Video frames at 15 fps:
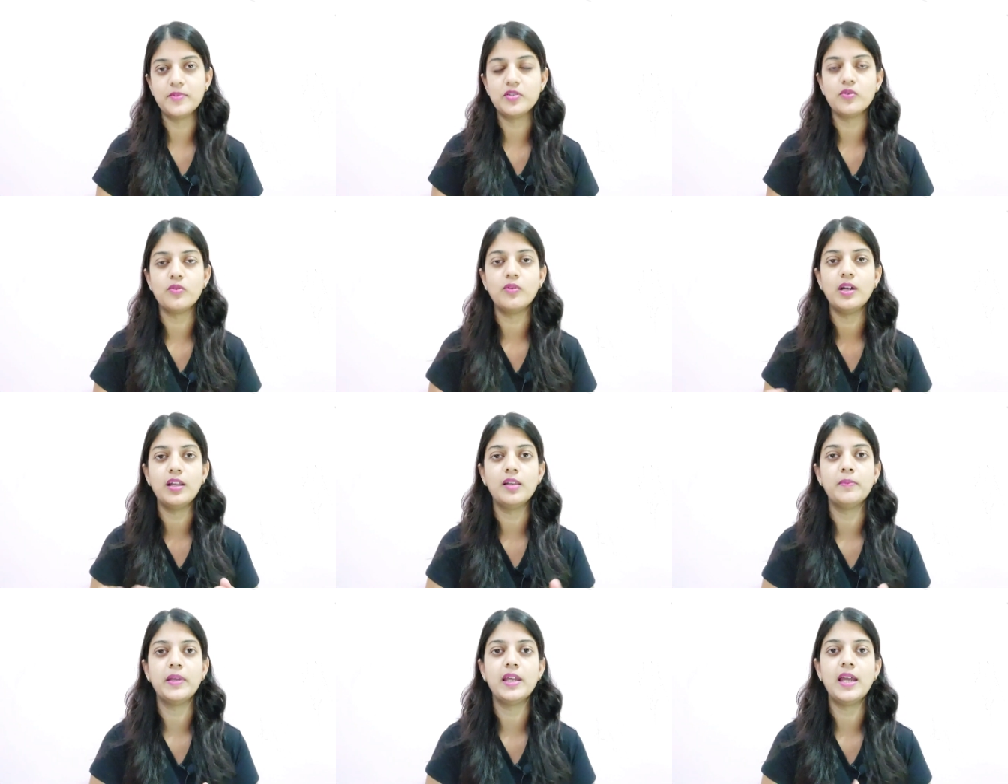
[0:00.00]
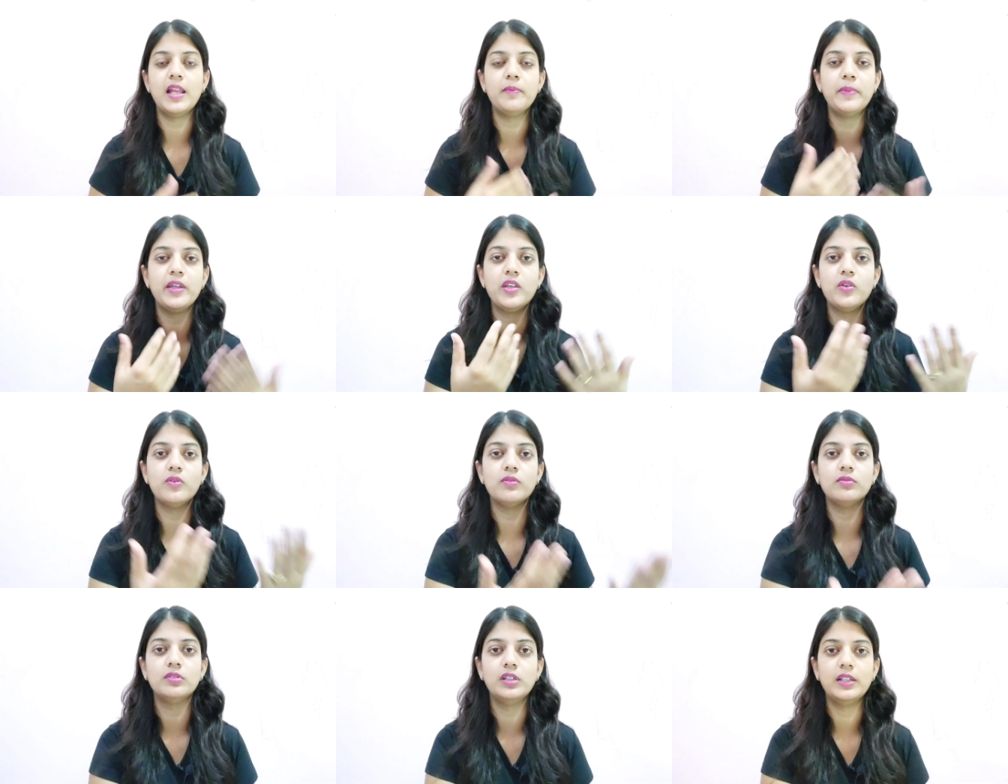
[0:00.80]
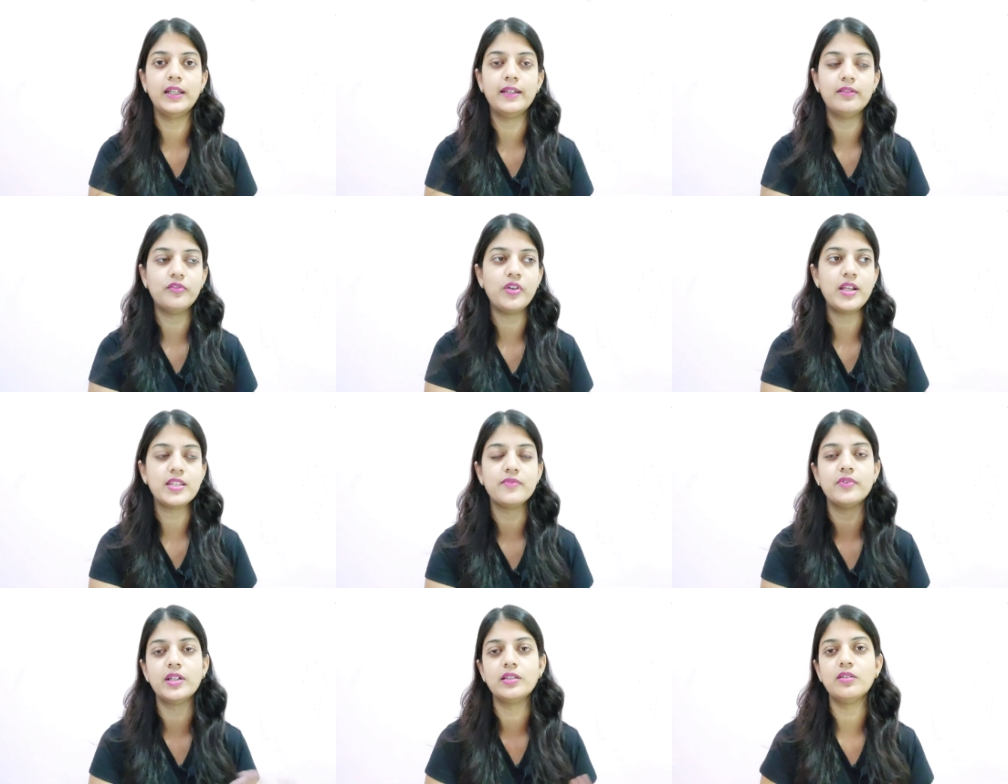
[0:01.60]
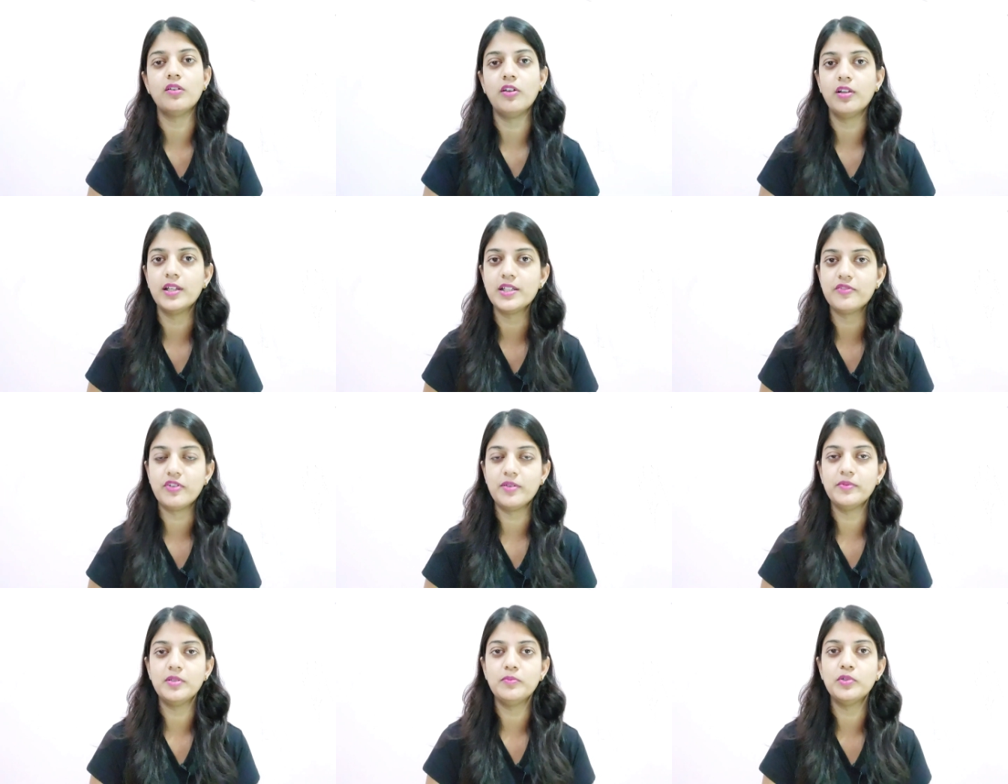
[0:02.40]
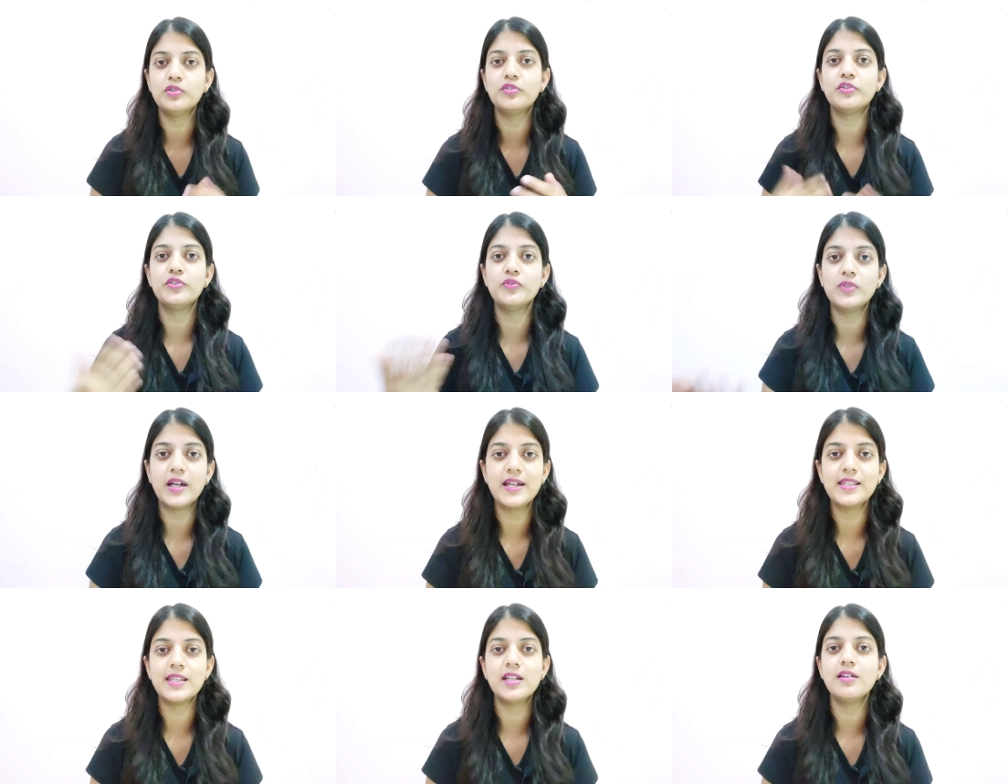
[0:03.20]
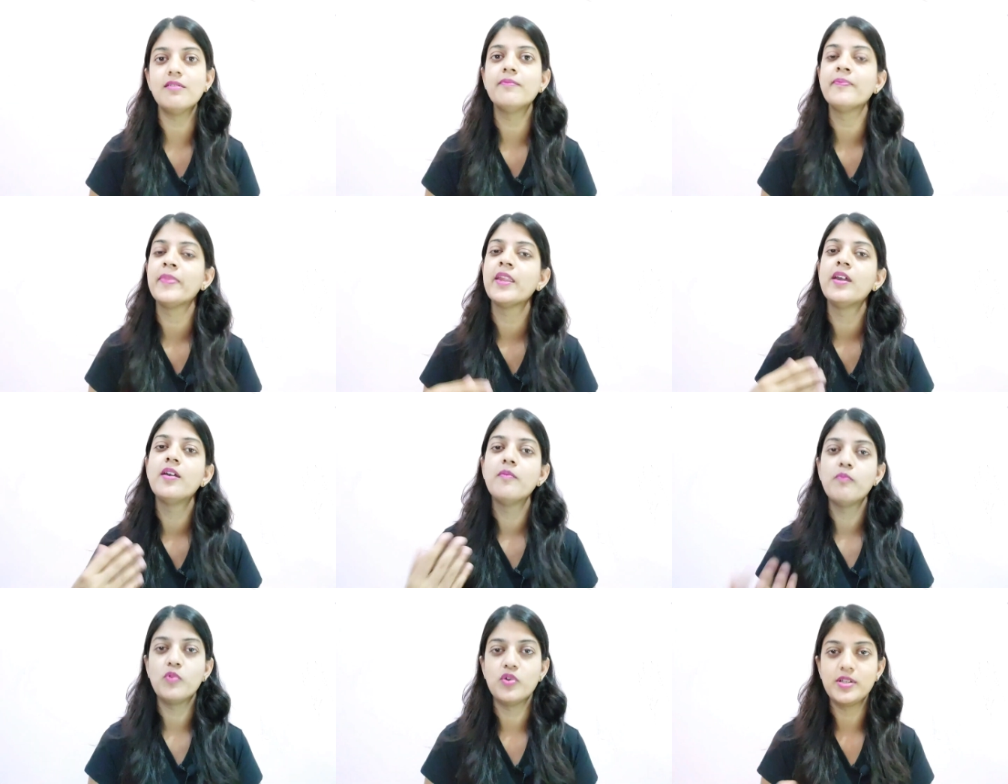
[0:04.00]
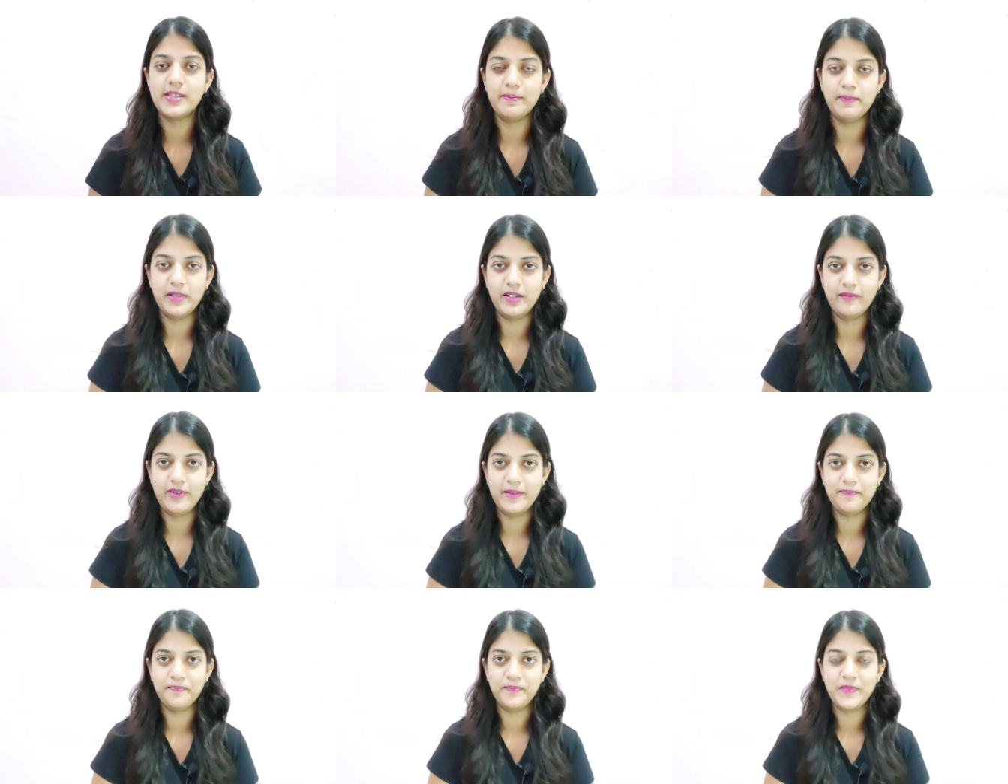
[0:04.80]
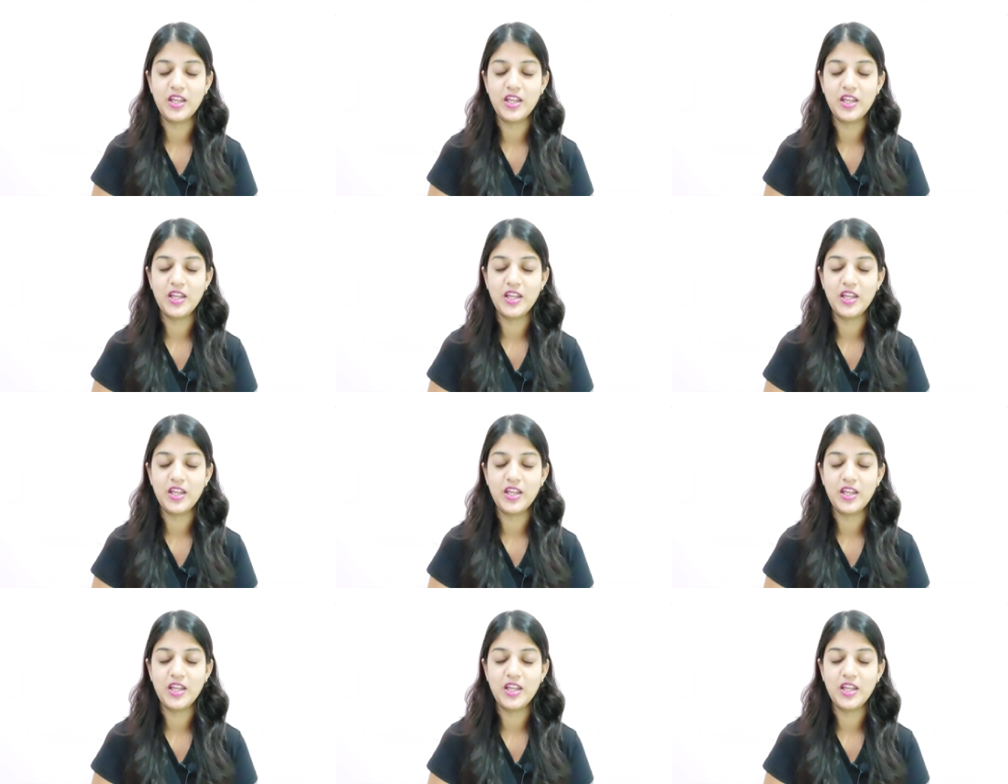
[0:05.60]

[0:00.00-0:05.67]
So I'll be helping you, like transferring the knowledge from the book to you guys in a more simpler way.